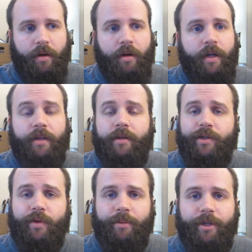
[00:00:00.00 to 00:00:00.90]
are in the
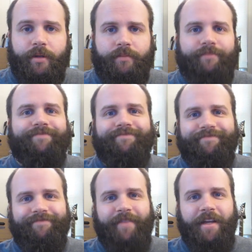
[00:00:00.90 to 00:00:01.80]
description.
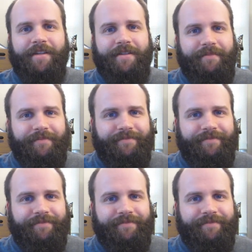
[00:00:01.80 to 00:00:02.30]
Thanks.